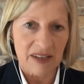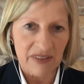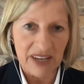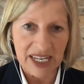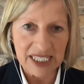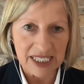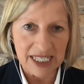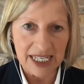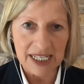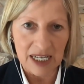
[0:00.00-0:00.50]
and
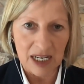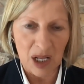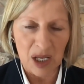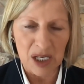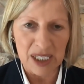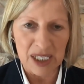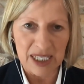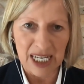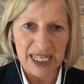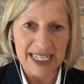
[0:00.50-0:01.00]
they didn't
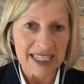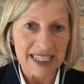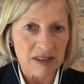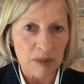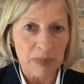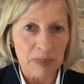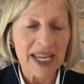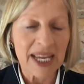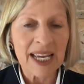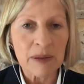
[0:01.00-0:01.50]
like that
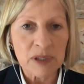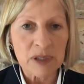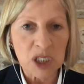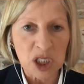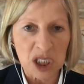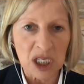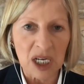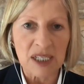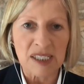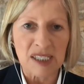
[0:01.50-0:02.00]
either. But he was
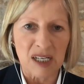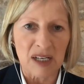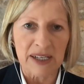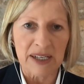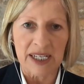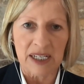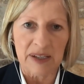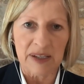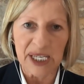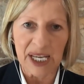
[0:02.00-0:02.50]
just
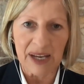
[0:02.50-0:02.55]
looking at the